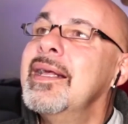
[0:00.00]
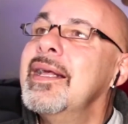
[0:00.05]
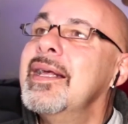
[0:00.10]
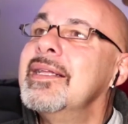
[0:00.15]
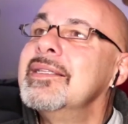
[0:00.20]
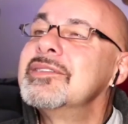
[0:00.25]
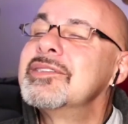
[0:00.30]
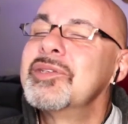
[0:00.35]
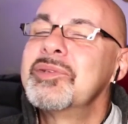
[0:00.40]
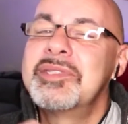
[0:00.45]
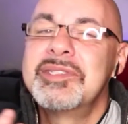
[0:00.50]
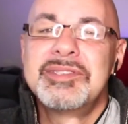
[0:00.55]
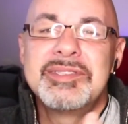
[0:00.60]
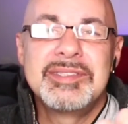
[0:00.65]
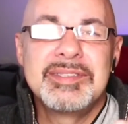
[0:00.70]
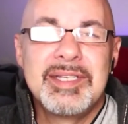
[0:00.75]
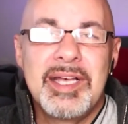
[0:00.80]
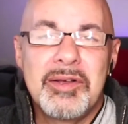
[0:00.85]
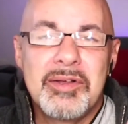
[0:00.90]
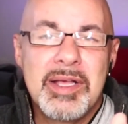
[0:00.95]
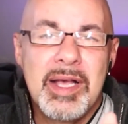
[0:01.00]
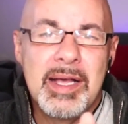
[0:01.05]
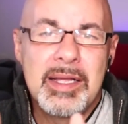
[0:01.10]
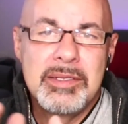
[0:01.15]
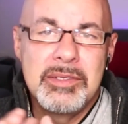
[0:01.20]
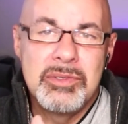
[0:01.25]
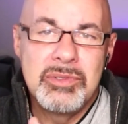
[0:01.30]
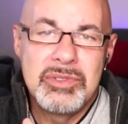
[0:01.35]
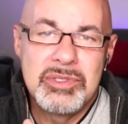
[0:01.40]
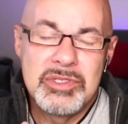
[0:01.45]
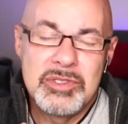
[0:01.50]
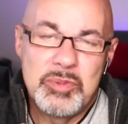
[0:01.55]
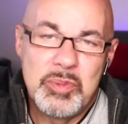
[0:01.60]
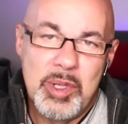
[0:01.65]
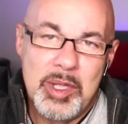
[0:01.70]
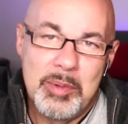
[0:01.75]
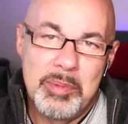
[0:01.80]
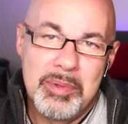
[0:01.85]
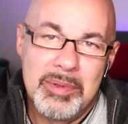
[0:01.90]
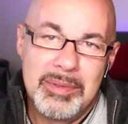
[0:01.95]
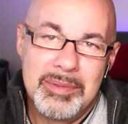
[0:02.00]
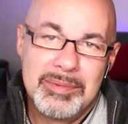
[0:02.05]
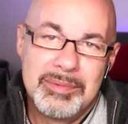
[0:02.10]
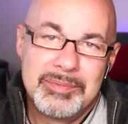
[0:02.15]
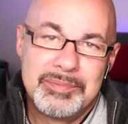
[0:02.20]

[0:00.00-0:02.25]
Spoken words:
And so this is how God uses people.